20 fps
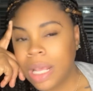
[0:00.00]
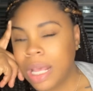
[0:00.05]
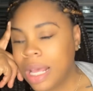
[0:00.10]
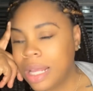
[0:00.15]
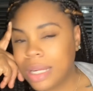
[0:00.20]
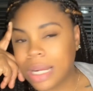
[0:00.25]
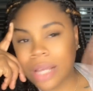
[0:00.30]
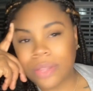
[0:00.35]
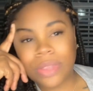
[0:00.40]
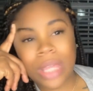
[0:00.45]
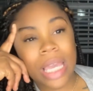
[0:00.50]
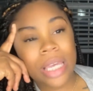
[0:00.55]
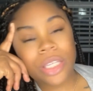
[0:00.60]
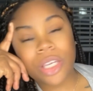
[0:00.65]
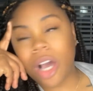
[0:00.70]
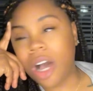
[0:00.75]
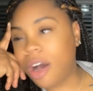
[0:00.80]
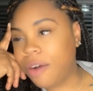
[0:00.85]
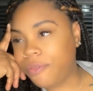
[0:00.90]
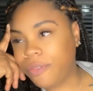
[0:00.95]
Now, thank
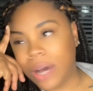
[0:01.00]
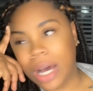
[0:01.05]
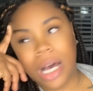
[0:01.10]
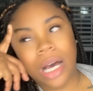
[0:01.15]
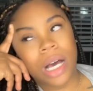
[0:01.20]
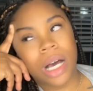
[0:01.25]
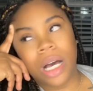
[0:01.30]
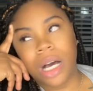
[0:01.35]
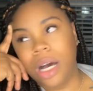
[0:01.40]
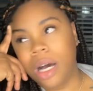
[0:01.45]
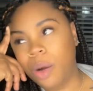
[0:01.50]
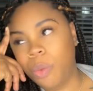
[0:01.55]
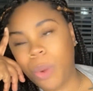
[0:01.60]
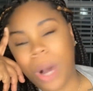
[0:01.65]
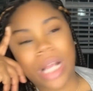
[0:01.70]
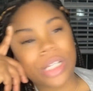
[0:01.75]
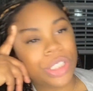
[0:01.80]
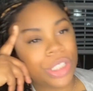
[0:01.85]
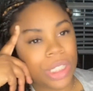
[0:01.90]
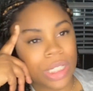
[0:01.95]
y'all for
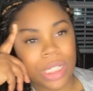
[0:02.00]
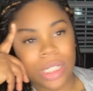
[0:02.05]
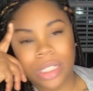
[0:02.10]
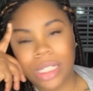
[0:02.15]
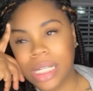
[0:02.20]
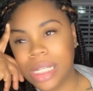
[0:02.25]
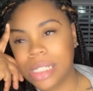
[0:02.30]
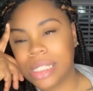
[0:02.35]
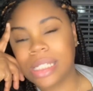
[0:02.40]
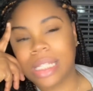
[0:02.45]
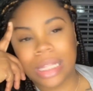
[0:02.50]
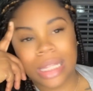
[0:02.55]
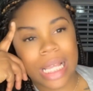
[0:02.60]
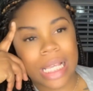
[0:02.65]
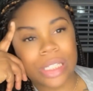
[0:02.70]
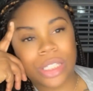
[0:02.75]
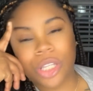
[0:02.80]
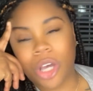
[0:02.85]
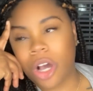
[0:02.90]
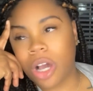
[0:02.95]
watching this
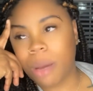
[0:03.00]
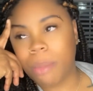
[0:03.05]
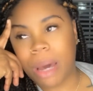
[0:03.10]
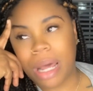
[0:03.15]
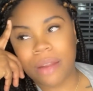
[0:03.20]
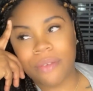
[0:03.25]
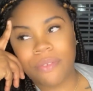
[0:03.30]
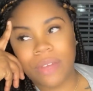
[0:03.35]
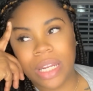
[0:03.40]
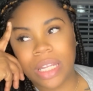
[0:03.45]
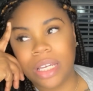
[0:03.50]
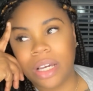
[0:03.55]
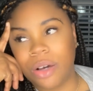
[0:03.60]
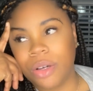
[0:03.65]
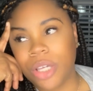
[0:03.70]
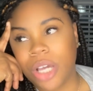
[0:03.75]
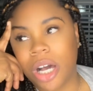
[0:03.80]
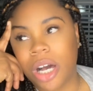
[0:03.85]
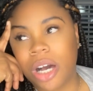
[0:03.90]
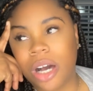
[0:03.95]
Let's Talk About It video,
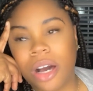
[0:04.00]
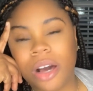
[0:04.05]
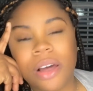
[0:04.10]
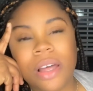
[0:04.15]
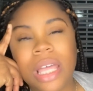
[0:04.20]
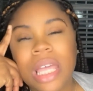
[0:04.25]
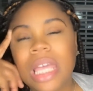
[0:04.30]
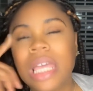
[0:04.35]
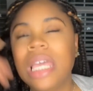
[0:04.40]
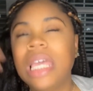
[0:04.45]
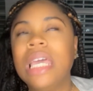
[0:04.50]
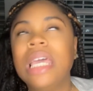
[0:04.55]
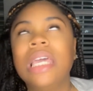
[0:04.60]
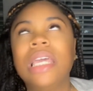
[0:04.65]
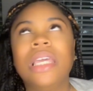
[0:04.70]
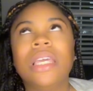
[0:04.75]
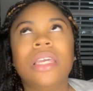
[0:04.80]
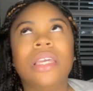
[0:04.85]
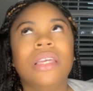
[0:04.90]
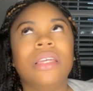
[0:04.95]
y'all.
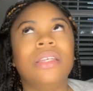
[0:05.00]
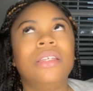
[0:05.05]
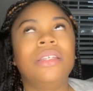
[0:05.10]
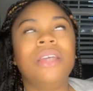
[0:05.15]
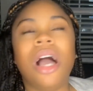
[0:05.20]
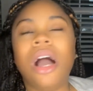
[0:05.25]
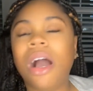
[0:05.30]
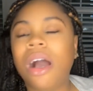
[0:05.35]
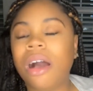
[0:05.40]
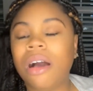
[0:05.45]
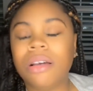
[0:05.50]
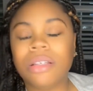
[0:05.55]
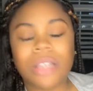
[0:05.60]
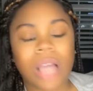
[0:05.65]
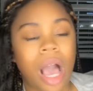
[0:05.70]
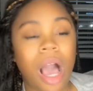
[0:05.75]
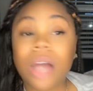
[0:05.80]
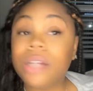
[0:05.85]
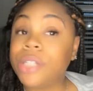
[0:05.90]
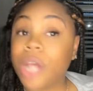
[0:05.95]

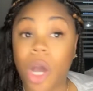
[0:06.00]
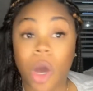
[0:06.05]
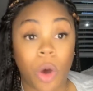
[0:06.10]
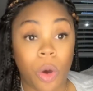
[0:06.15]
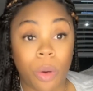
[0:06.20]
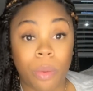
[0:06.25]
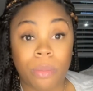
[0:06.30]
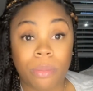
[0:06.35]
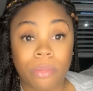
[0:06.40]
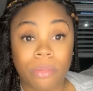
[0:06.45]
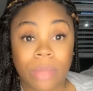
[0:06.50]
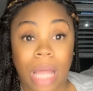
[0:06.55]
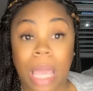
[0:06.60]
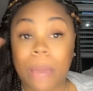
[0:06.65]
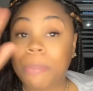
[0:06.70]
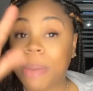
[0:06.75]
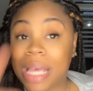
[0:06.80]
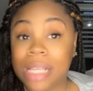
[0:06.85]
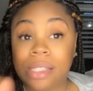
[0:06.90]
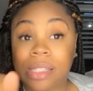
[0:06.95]
Y'all dope. Like,
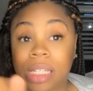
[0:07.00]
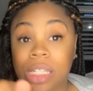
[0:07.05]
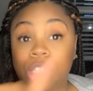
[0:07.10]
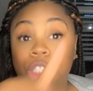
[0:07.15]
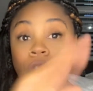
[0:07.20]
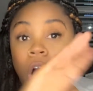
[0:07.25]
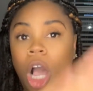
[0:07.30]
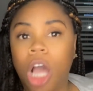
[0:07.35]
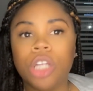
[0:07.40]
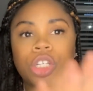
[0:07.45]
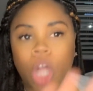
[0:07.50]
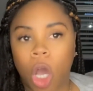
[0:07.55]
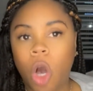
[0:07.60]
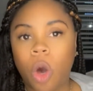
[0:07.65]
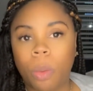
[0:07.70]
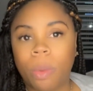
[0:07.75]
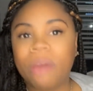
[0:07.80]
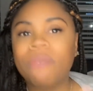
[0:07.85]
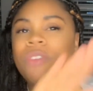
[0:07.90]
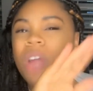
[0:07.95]
besties, y'all
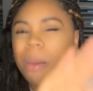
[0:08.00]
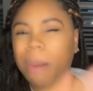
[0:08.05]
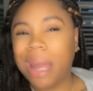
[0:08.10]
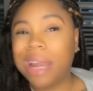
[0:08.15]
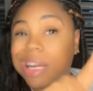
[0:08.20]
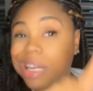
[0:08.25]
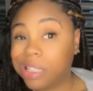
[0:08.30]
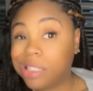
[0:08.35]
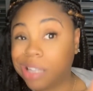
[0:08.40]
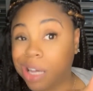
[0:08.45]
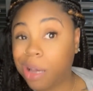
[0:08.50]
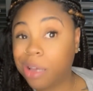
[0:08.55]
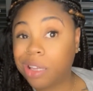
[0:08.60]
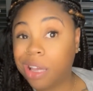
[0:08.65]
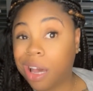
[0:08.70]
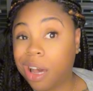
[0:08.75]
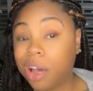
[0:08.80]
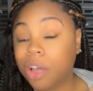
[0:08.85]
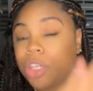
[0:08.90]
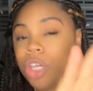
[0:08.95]
dope. If nobody didn't
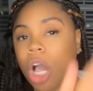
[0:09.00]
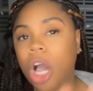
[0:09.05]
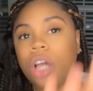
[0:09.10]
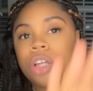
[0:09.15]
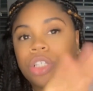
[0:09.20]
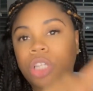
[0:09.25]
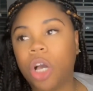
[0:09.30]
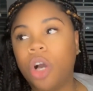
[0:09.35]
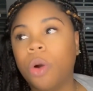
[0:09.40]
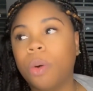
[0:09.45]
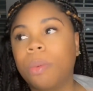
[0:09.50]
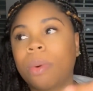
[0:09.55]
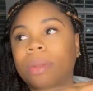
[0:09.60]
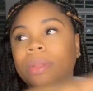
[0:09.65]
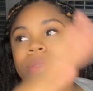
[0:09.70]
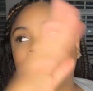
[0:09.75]
tell y'all dope.